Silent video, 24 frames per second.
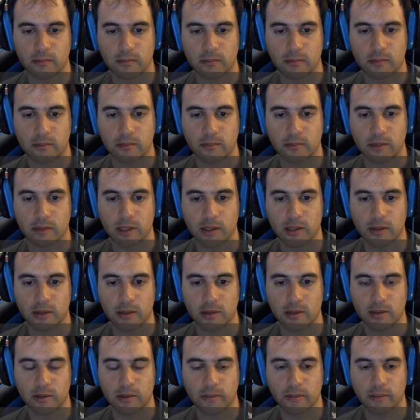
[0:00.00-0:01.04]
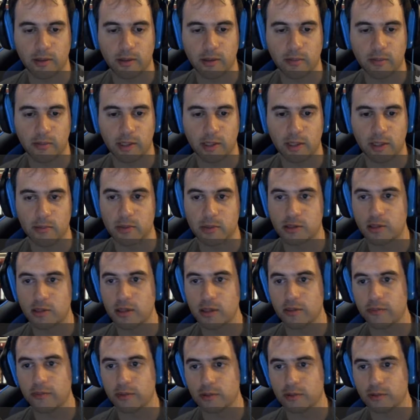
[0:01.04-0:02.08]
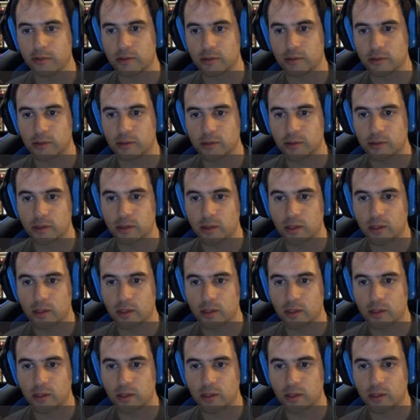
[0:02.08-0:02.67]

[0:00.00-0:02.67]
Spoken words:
All right, if I don't make a mistake first.